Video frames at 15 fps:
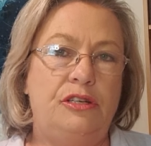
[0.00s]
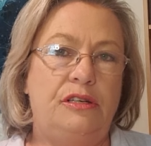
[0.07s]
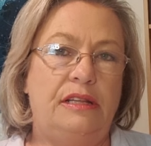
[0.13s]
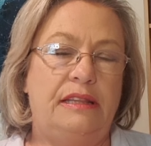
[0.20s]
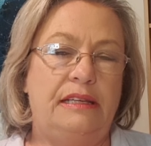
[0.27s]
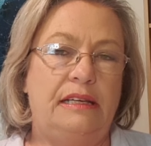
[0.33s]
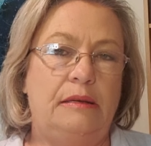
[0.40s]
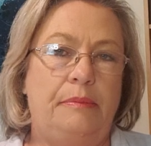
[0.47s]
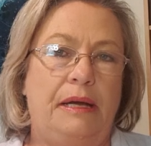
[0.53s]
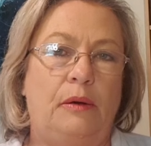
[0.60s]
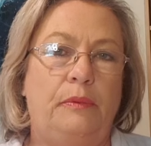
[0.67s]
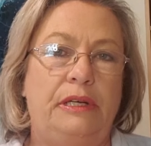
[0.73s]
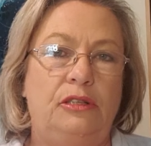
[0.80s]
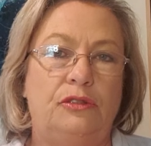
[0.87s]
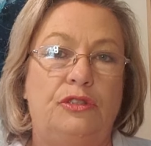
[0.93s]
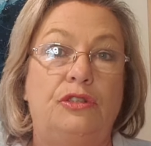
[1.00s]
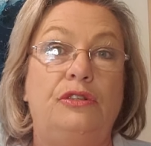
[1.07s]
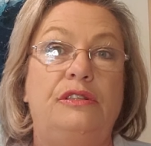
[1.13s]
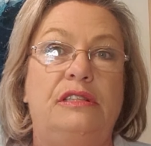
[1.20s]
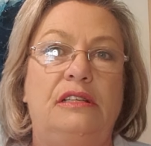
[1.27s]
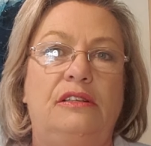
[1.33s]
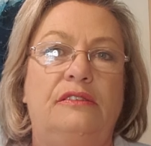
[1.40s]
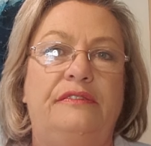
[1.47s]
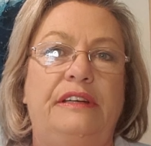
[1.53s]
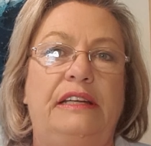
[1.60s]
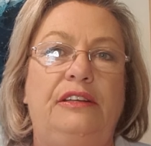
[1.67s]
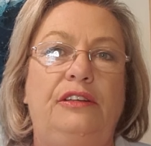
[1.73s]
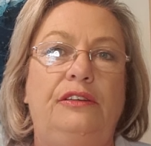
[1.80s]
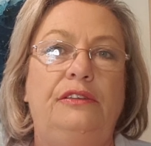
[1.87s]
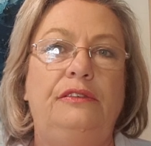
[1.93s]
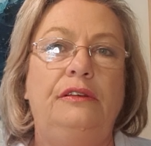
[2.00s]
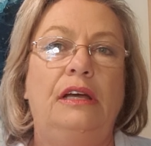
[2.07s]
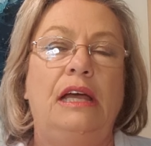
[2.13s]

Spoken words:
to think about when you're choosing your venue.